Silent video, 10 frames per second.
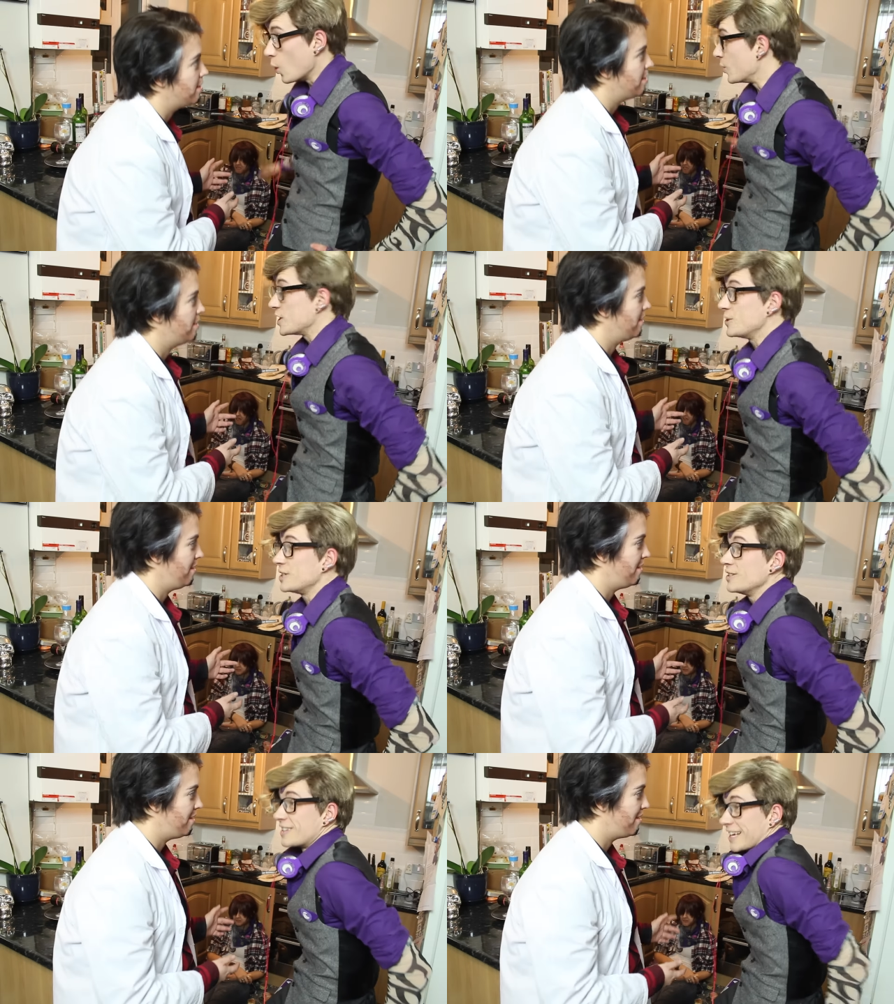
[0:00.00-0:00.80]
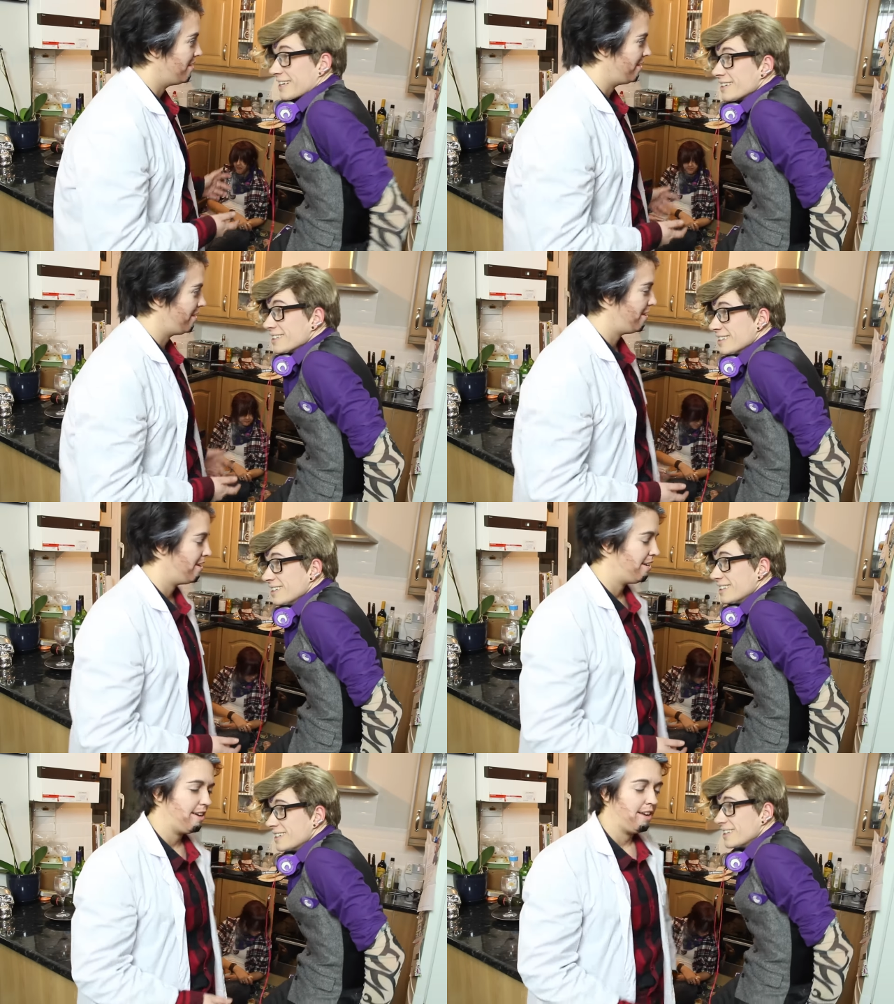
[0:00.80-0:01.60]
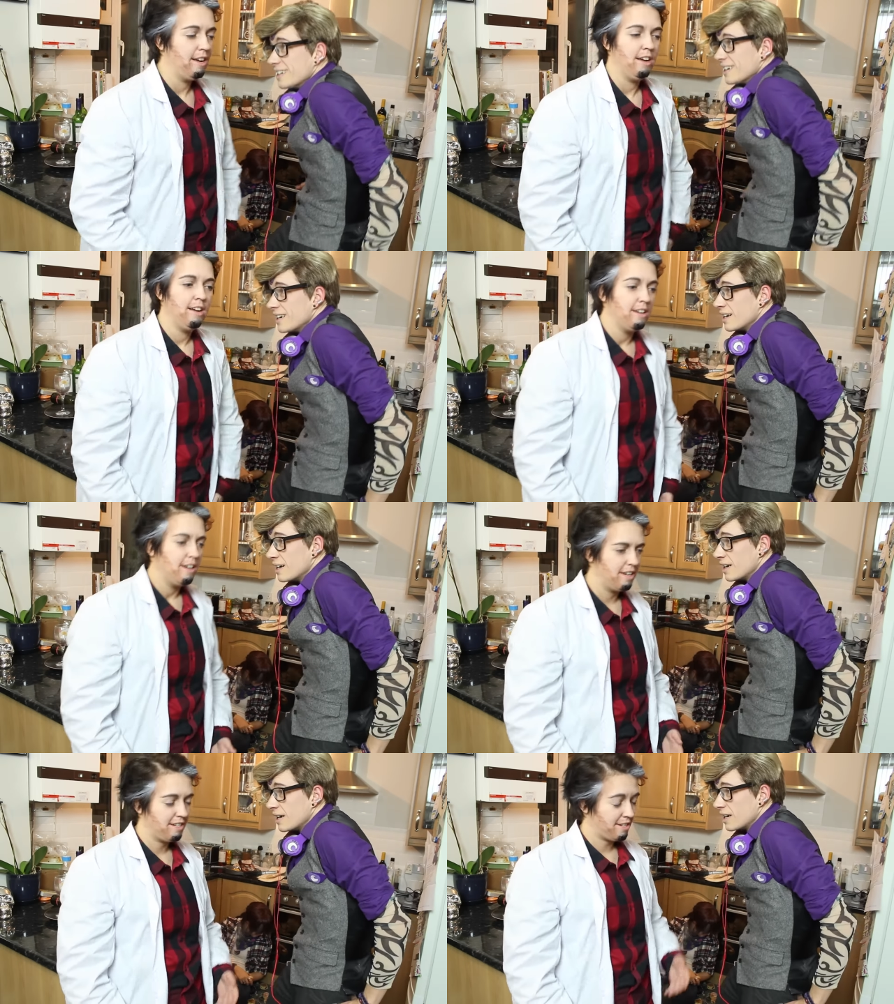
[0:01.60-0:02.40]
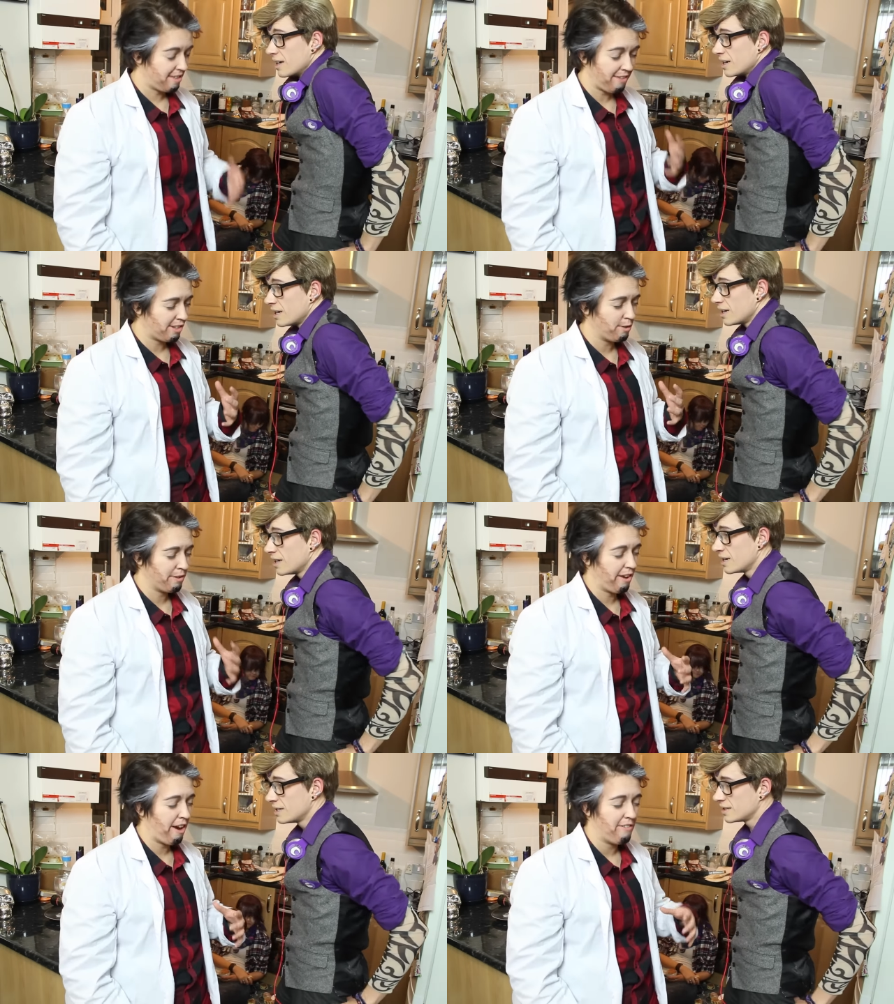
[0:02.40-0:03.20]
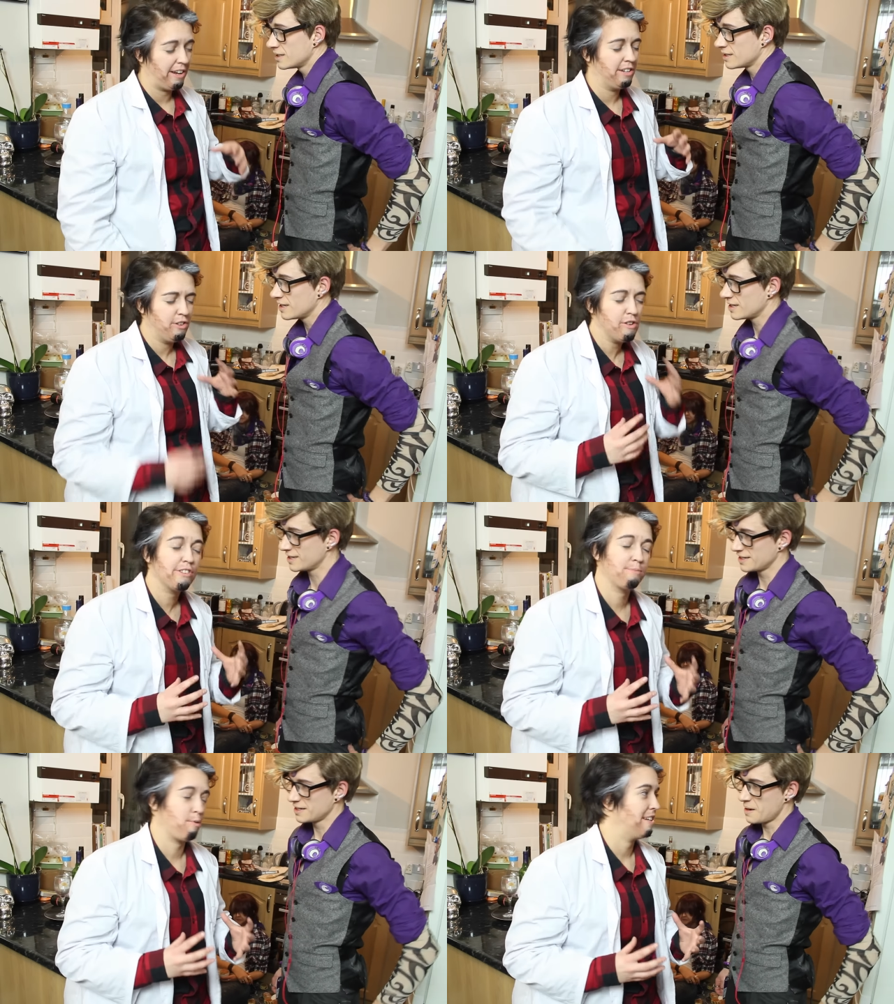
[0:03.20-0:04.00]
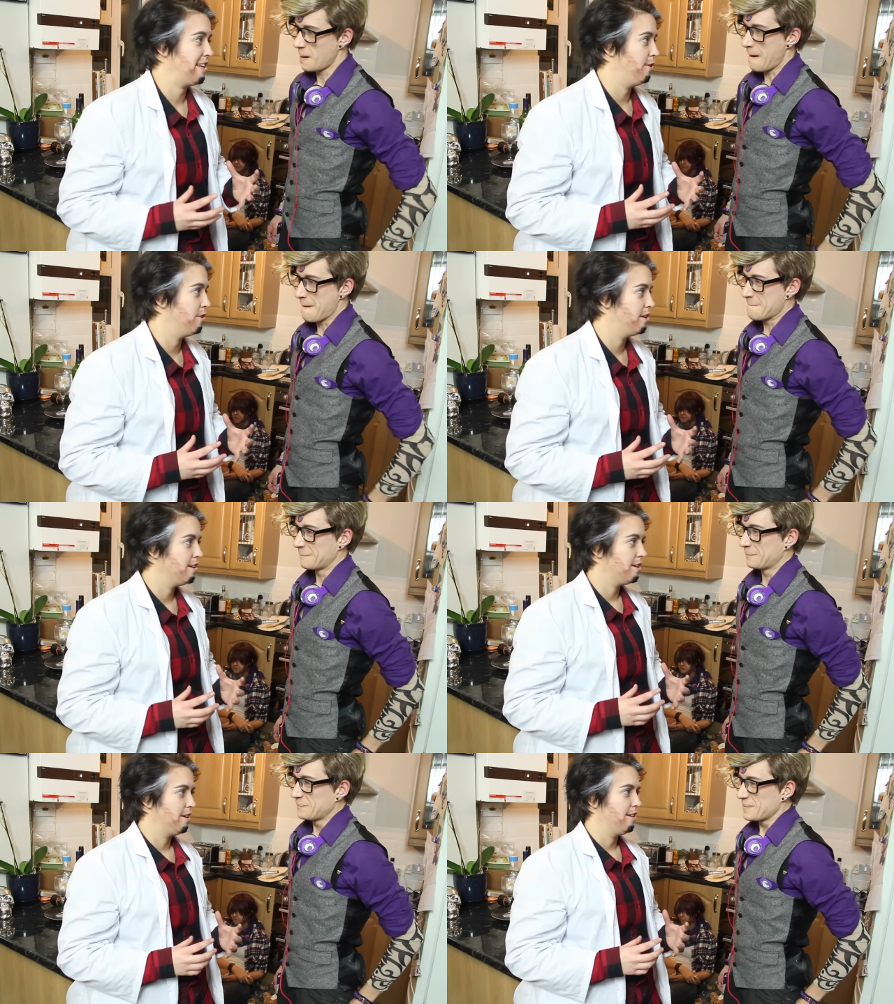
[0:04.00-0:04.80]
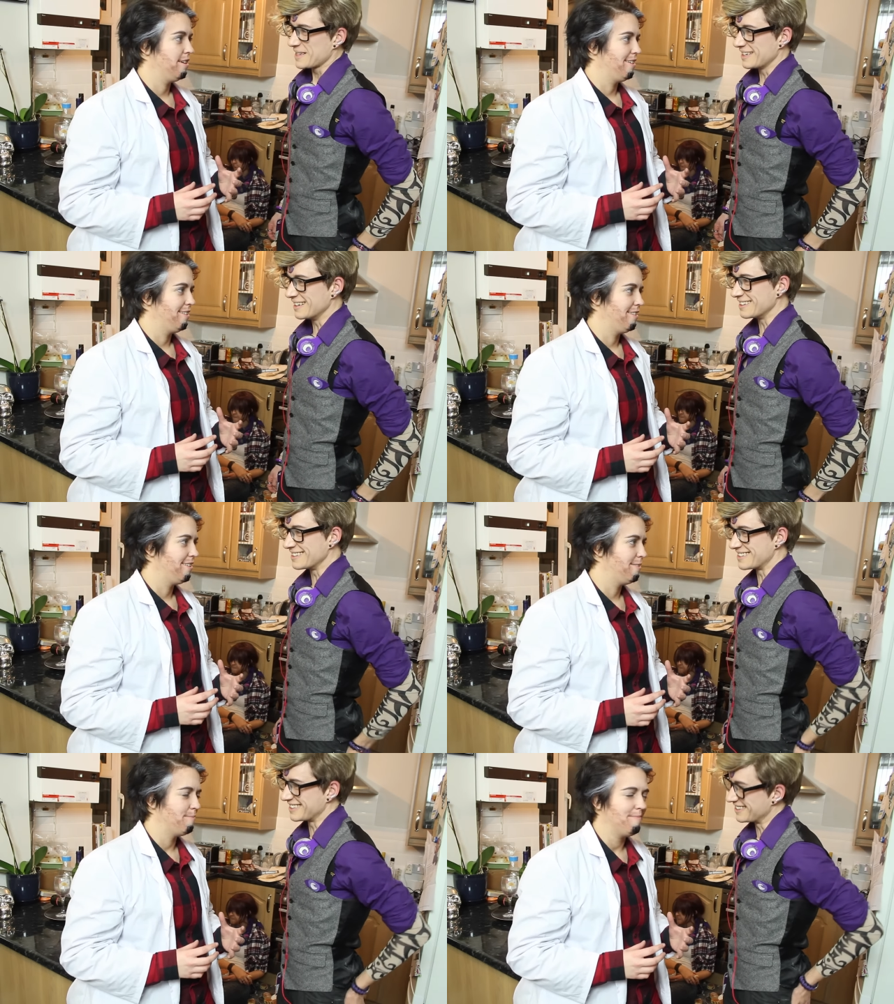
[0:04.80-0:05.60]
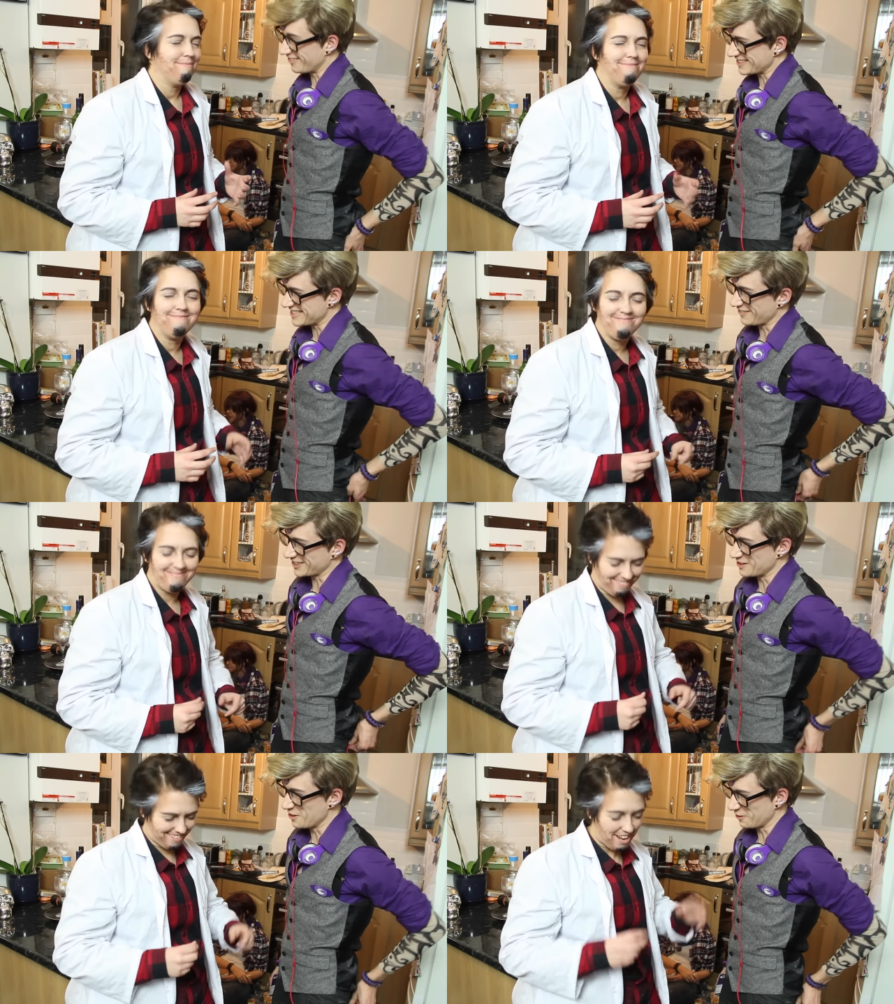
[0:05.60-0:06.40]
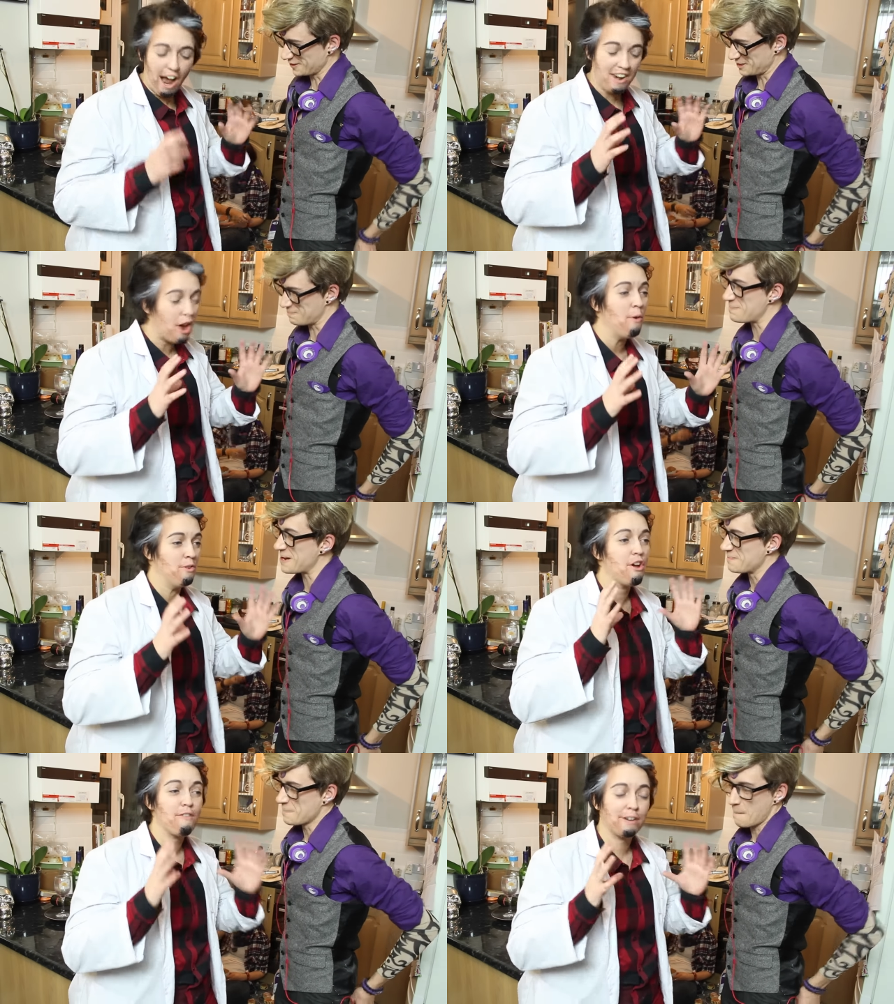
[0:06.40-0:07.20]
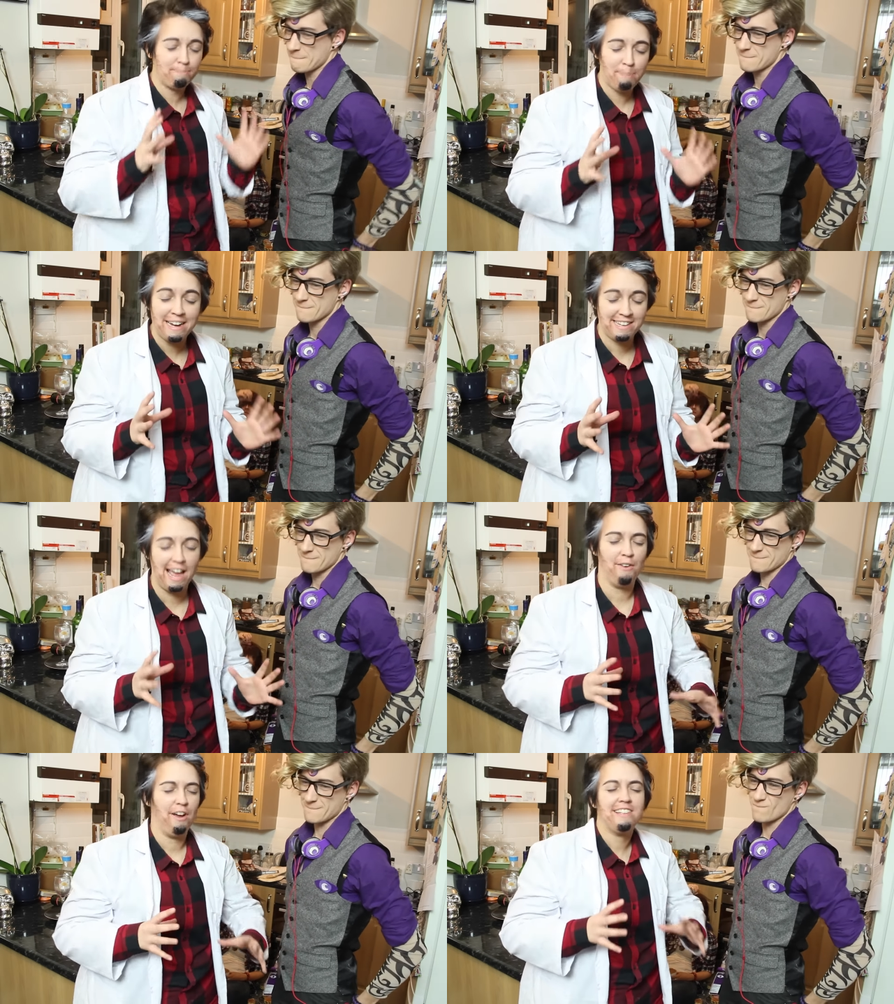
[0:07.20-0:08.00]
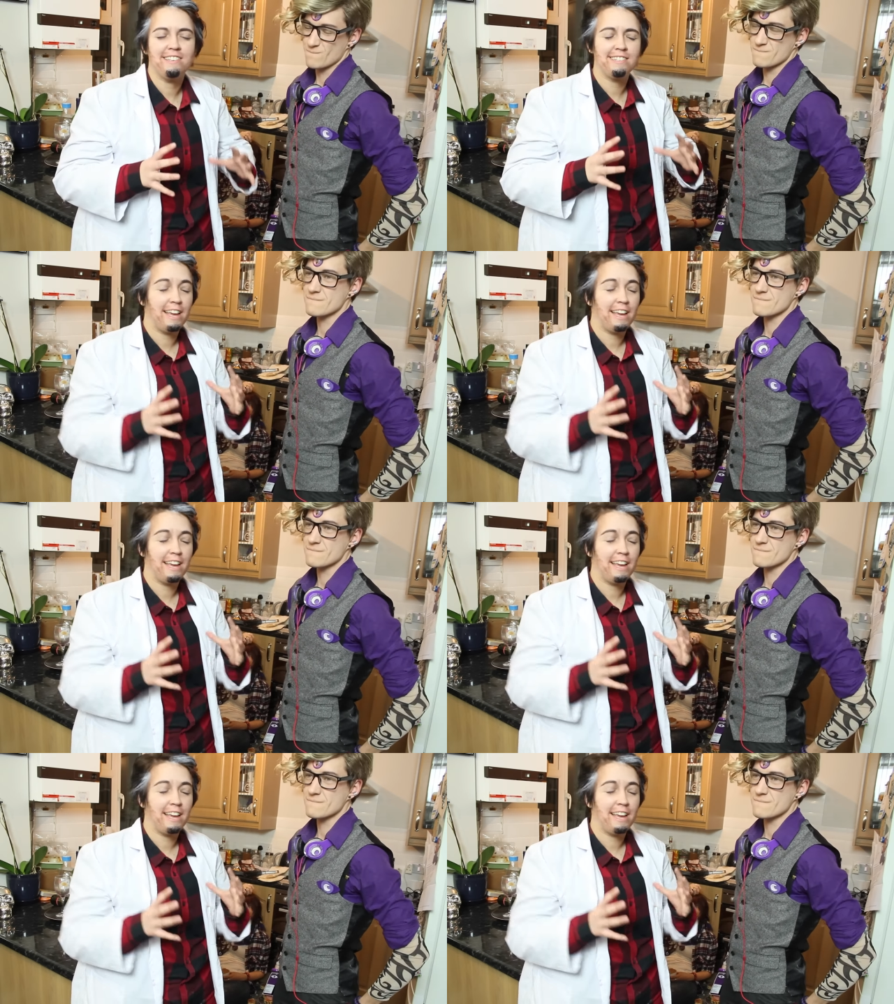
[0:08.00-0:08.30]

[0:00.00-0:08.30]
Speaker 1: Oh, you think?
Speaker 2: Steve is over there having a nervous breakdown.
Speaker 1: No, he's having a nervous...
Speaker 2: I know! Nervous breakdown! I didn't